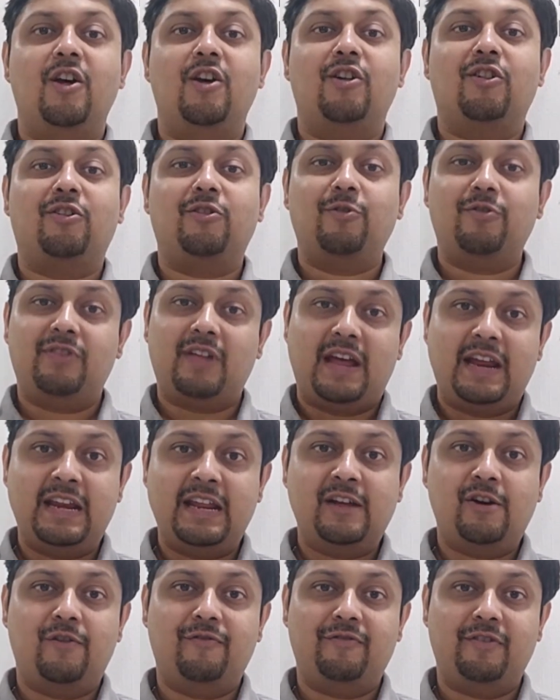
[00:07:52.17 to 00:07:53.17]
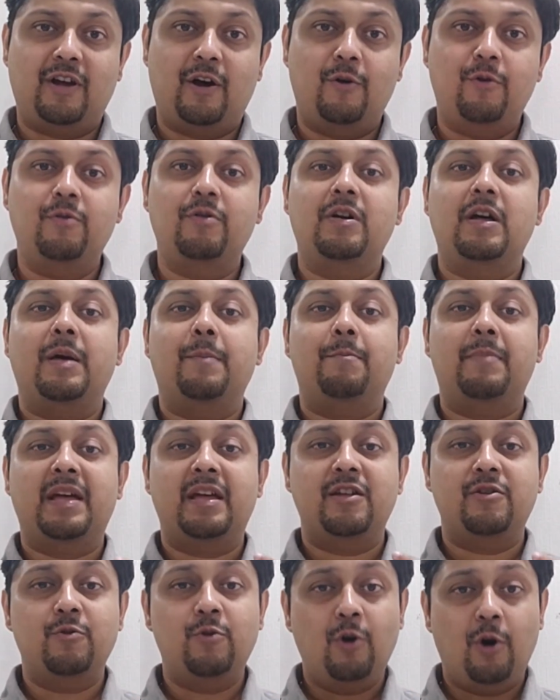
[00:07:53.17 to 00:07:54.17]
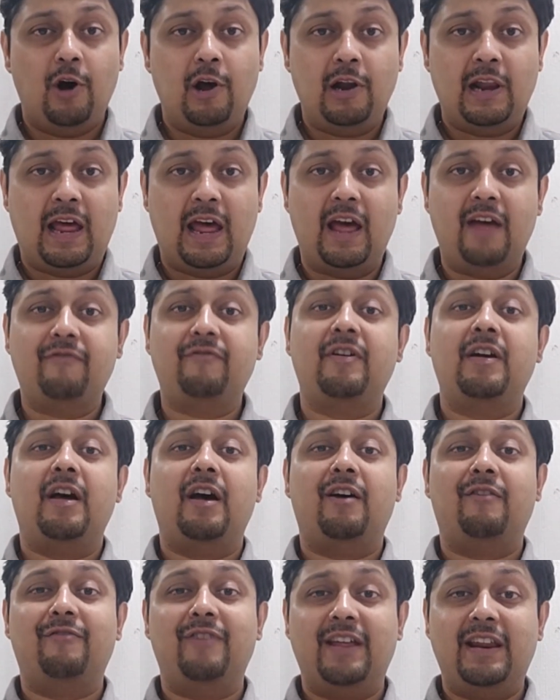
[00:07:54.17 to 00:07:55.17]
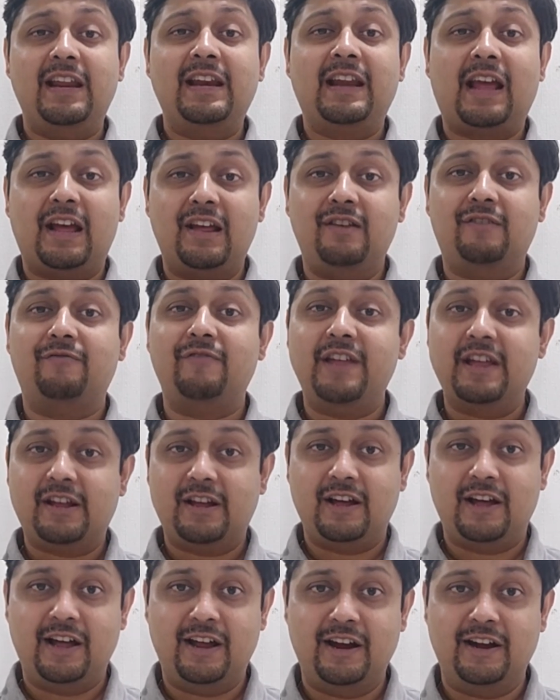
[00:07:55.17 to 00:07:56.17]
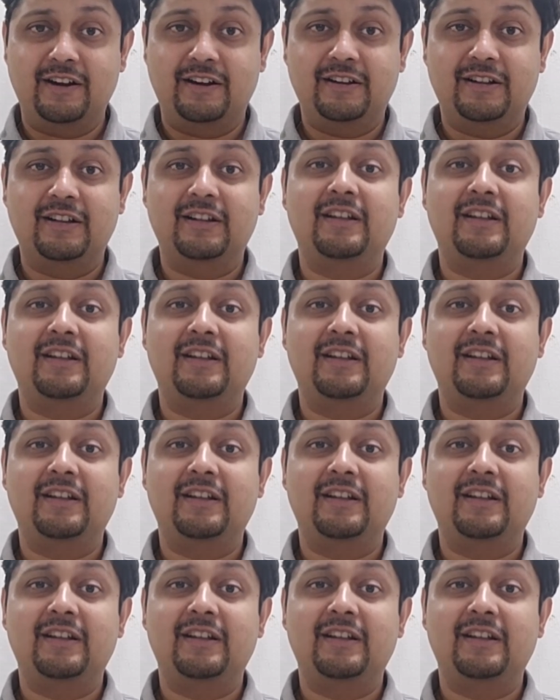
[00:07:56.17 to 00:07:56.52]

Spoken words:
So signing off now, may you all have a very nice week ahead.